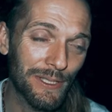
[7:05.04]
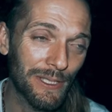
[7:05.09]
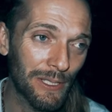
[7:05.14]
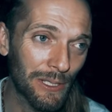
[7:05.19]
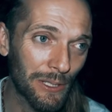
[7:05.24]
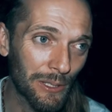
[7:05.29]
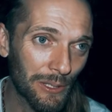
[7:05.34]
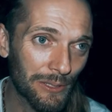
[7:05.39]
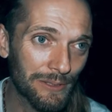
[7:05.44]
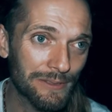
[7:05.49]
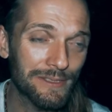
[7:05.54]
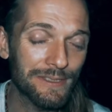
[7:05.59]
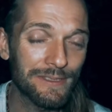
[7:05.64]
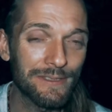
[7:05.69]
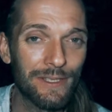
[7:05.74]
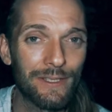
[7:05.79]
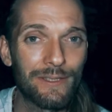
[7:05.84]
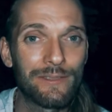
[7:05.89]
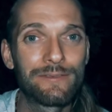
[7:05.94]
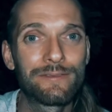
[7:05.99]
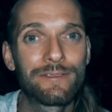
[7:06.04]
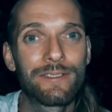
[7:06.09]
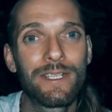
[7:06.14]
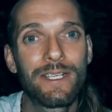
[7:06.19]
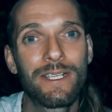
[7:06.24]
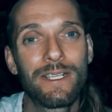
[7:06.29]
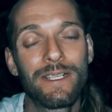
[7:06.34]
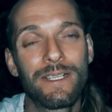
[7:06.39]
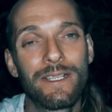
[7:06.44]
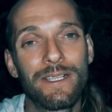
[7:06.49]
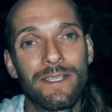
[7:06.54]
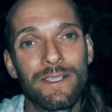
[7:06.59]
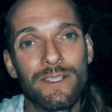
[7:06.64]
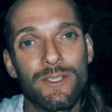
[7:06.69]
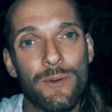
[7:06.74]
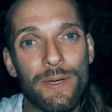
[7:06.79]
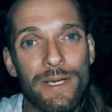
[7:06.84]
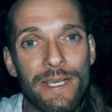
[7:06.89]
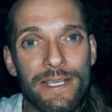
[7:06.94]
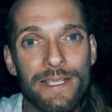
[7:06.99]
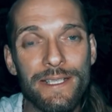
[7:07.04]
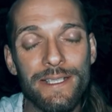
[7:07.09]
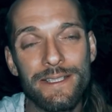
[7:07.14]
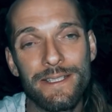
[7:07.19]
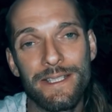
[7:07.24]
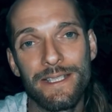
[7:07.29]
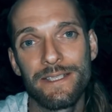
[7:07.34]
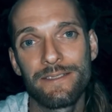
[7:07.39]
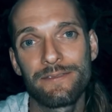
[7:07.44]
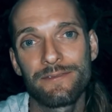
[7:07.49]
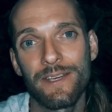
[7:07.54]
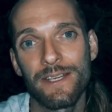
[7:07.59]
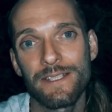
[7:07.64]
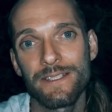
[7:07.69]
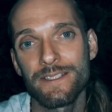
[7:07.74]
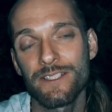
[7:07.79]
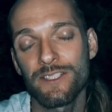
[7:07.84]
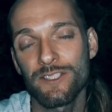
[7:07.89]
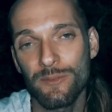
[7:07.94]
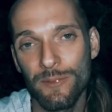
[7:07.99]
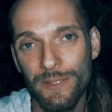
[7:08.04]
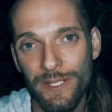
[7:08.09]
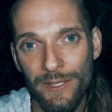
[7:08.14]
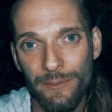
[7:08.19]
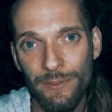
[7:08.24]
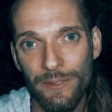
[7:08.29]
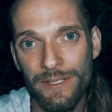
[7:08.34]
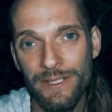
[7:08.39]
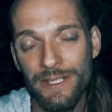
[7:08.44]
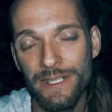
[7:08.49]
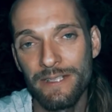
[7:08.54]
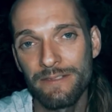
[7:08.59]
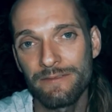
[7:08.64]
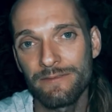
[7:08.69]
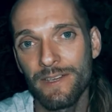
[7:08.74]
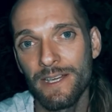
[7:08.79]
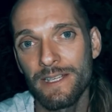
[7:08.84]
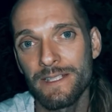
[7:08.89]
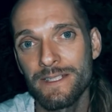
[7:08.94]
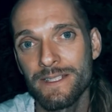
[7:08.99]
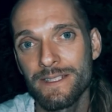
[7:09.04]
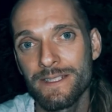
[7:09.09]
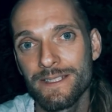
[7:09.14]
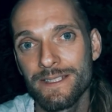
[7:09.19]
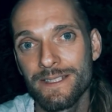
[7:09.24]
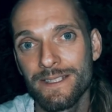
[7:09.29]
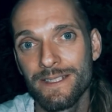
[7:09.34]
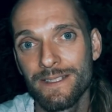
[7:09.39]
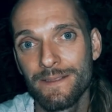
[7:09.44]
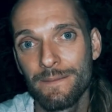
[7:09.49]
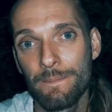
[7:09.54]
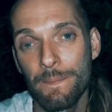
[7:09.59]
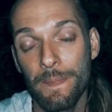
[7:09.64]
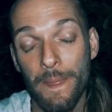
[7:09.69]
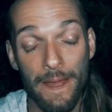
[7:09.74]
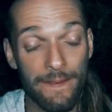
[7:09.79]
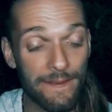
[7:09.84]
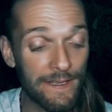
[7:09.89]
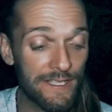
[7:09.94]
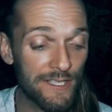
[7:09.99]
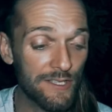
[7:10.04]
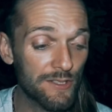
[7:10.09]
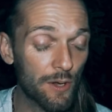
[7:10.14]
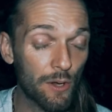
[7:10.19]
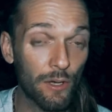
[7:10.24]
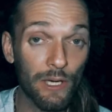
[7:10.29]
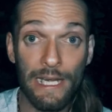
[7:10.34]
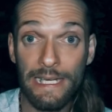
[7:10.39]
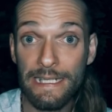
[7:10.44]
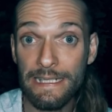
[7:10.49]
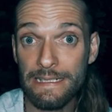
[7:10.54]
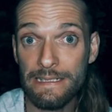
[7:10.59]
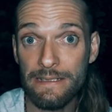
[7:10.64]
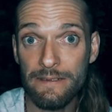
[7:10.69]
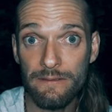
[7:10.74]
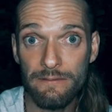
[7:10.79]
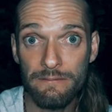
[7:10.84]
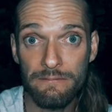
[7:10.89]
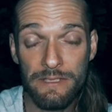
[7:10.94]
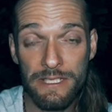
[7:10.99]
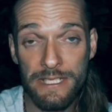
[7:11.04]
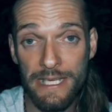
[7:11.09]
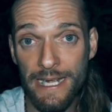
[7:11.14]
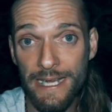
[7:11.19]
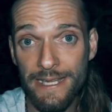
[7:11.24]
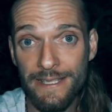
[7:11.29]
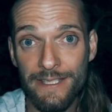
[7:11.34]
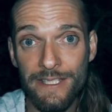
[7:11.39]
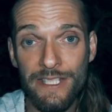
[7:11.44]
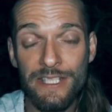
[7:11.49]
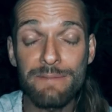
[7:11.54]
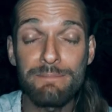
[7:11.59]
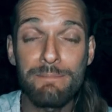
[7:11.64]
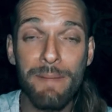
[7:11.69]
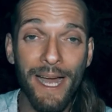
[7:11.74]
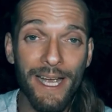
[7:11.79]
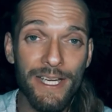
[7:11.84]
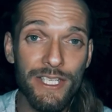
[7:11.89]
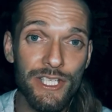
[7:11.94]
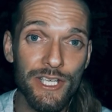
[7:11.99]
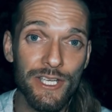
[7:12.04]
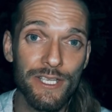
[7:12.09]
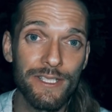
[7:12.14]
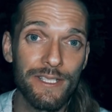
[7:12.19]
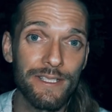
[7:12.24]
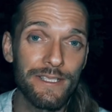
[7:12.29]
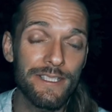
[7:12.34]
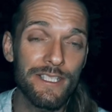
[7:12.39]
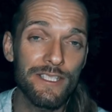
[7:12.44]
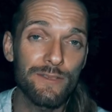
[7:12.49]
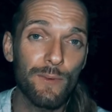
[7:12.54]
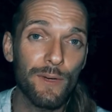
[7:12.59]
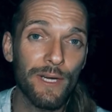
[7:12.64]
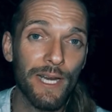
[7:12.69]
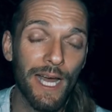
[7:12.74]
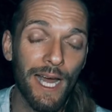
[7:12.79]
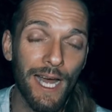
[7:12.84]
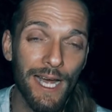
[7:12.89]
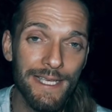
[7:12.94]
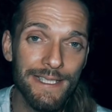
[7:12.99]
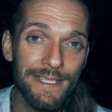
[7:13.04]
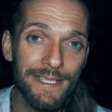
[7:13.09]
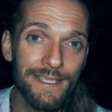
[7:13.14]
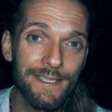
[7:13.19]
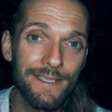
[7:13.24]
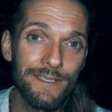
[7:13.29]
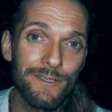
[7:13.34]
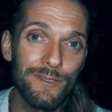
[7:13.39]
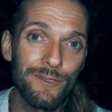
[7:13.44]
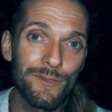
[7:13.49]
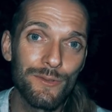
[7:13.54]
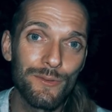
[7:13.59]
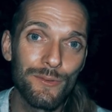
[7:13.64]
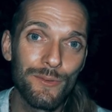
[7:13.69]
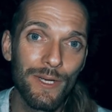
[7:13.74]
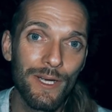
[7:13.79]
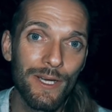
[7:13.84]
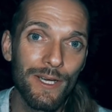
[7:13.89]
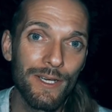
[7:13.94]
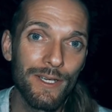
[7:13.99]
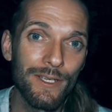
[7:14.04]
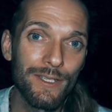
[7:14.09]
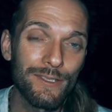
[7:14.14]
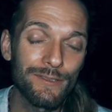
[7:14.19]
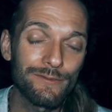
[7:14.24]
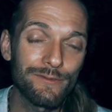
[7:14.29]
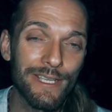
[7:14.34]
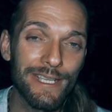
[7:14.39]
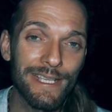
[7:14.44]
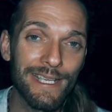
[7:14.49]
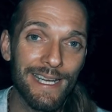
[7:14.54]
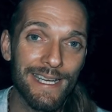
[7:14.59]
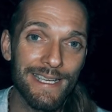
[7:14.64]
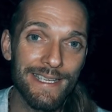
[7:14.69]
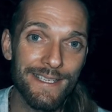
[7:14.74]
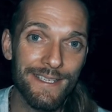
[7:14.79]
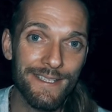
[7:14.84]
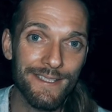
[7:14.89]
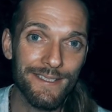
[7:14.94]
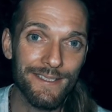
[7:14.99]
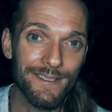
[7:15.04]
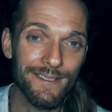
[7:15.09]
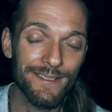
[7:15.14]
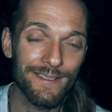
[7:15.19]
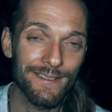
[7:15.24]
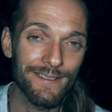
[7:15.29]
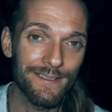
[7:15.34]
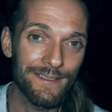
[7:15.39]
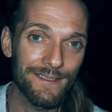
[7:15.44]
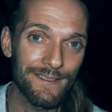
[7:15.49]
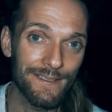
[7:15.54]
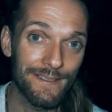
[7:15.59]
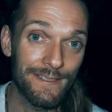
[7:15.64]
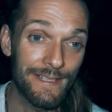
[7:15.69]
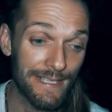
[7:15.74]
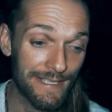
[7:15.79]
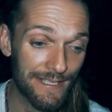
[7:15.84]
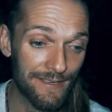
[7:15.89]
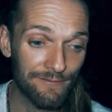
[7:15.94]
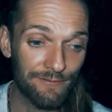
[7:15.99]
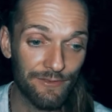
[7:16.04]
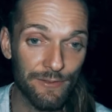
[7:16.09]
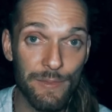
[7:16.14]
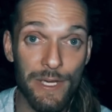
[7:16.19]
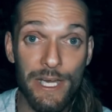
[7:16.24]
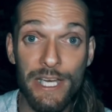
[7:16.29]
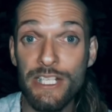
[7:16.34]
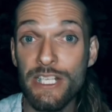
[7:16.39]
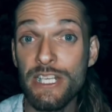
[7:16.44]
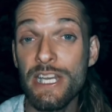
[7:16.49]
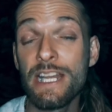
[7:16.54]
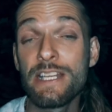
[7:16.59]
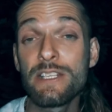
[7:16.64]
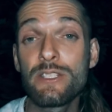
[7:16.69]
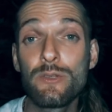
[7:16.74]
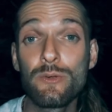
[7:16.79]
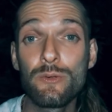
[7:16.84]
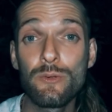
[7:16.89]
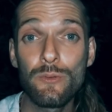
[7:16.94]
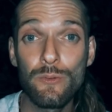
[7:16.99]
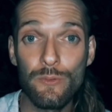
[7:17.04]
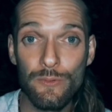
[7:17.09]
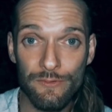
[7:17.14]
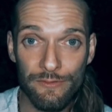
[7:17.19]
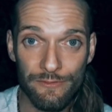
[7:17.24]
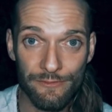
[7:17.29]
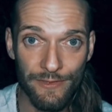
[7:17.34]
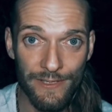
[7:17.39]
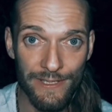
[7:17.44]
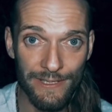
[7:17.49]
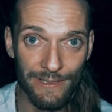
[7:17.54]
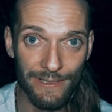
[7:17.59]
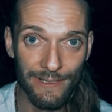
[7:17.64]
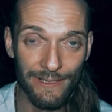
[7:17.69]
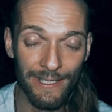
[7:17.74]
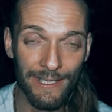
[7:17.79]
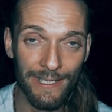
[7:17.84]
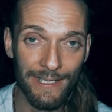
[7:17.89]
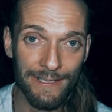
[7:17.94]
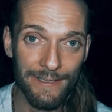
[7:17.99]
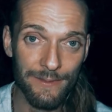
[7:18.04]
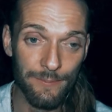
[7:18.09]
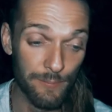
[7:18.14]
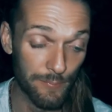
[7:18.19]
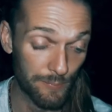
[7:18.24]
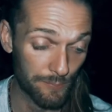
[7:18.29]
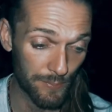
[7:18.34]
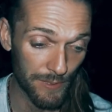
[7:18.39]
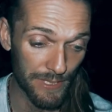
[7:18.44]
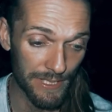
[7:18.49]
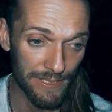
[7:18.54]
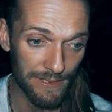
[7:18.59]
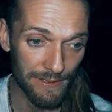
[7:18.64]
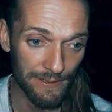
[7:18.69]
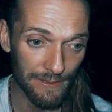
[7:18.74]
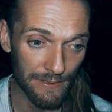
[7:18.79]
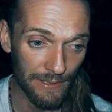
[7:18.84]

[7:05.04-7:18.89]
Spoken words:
a lot of 28-day fasts, 21-day fasts. And this is all I can say. This is my journey. This is what I did to realize this information and to feel and be